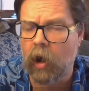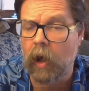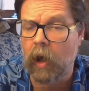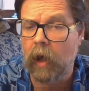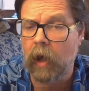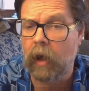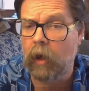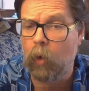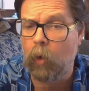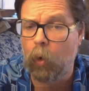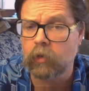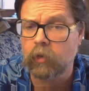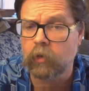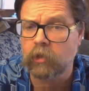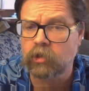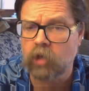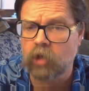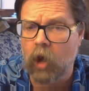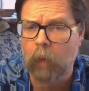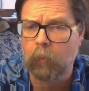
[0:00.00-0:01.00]
hold a
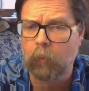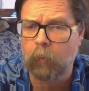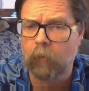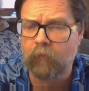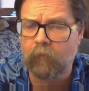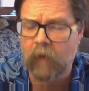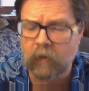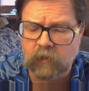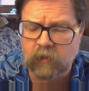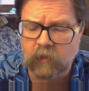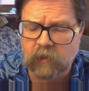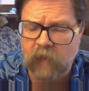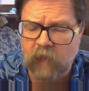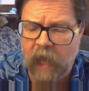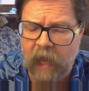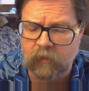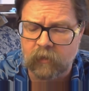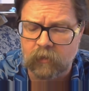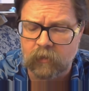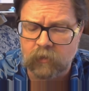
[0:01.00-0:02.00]
job without
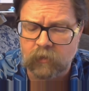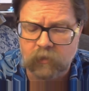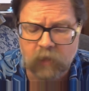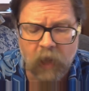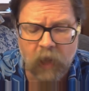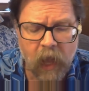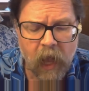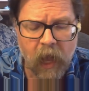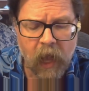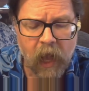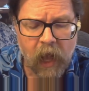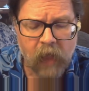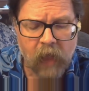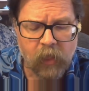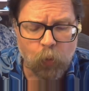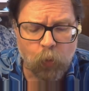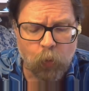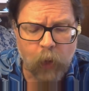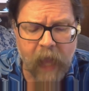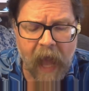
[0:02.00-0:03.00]
standards. The
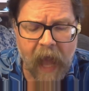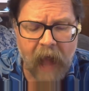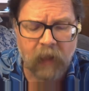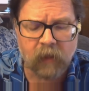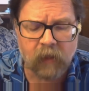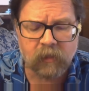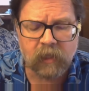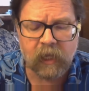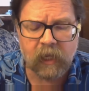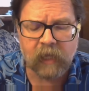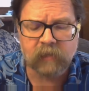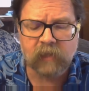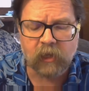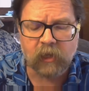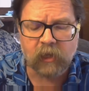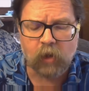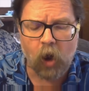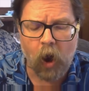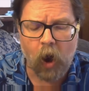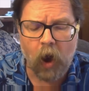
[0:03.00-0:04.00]
reality is that
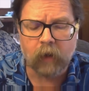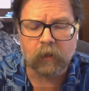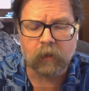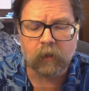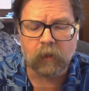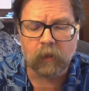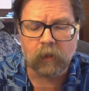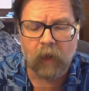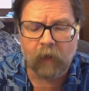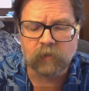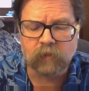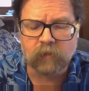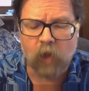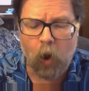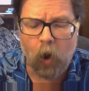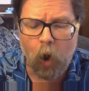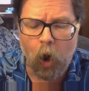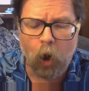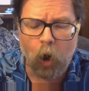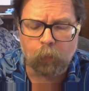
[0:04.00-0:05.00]
God loves
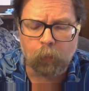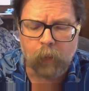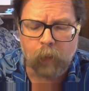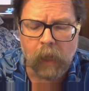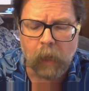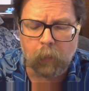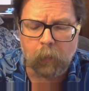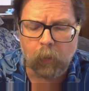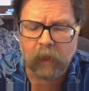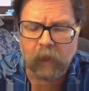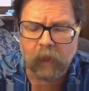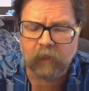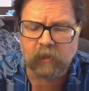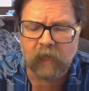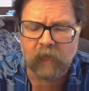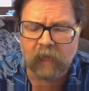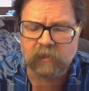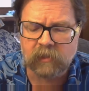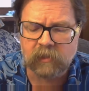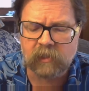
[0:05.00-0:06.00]
all people, and
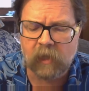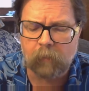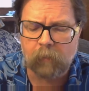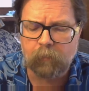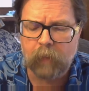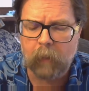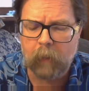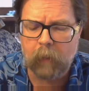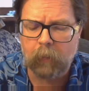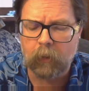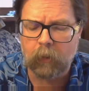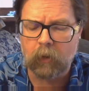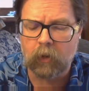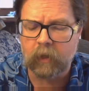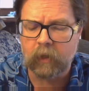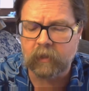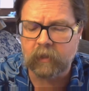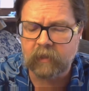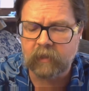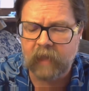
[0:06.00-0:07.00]
yet some people are
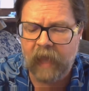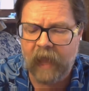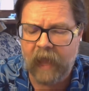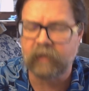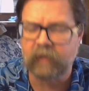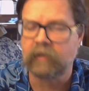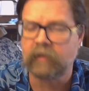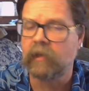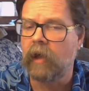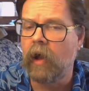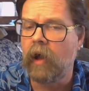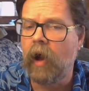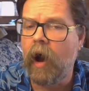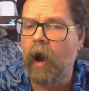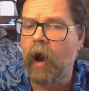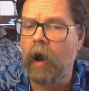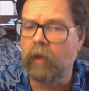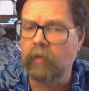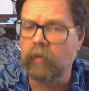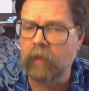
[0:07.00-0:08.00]
intent
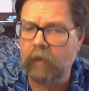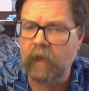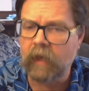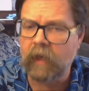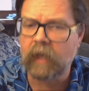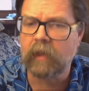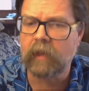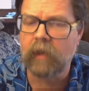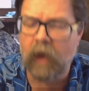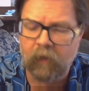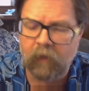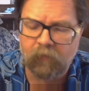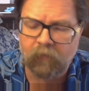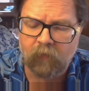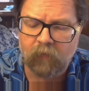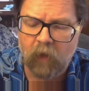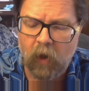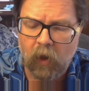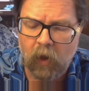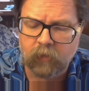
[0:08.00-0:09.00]
on living life
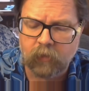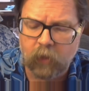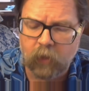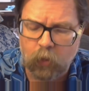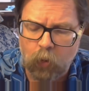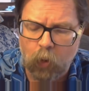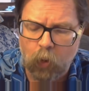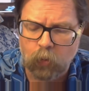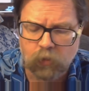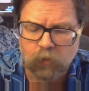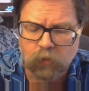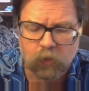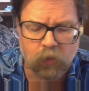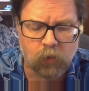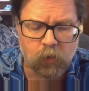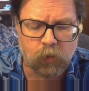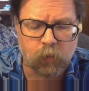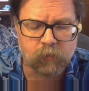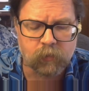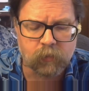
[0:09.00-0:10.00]
on their own
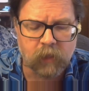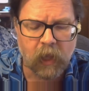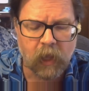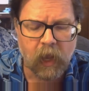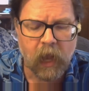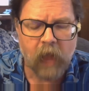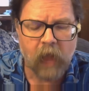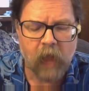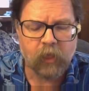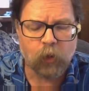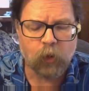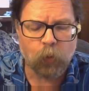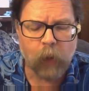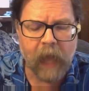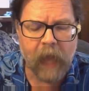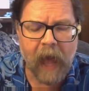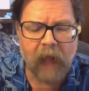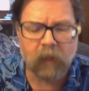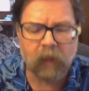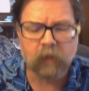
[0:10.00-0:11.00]
terms. The
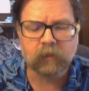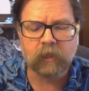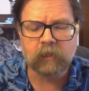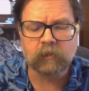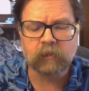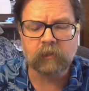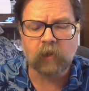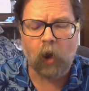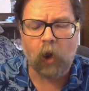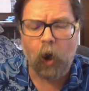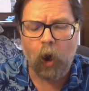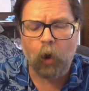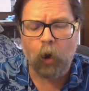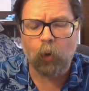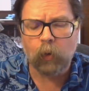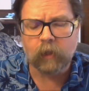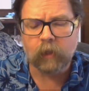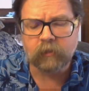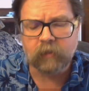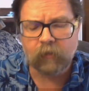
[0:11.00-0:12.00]
reality is
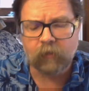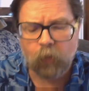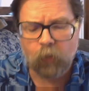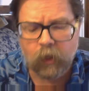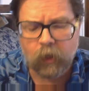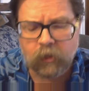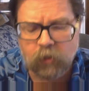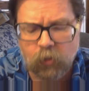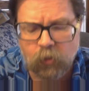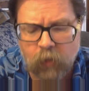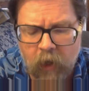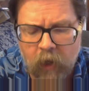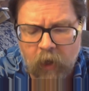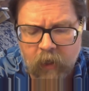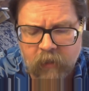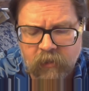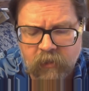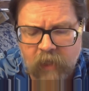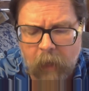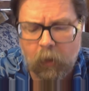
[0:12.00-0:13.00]
always if we do not
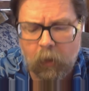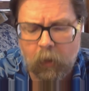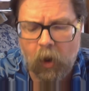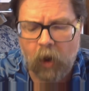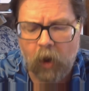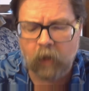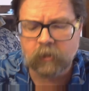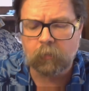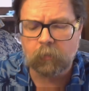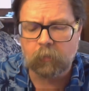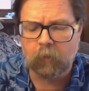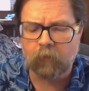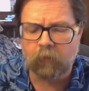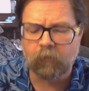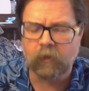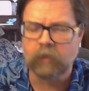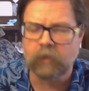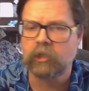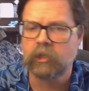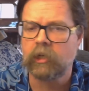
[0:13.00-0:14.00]
accept God's
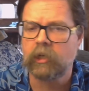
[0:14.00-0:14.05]
provision,